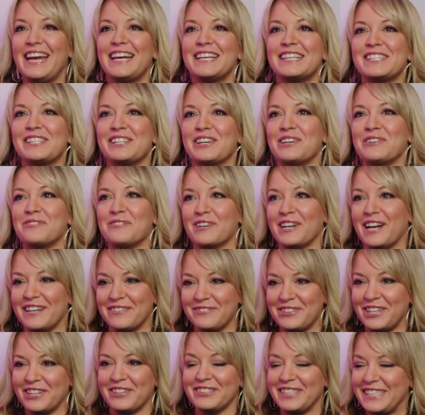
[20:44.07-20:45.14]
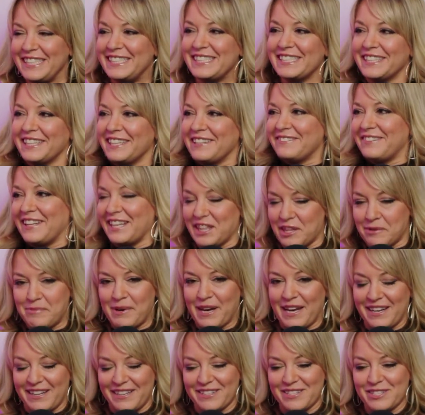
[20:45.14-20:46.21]
So we don't need to live like the
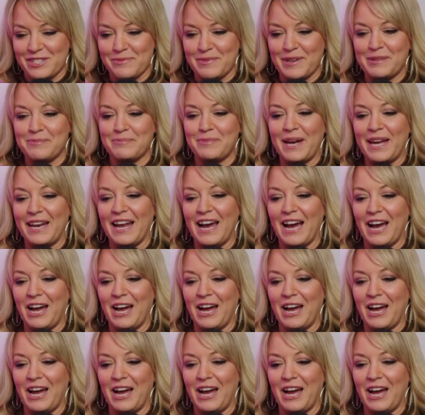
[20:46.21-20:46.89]
pioneersmen. But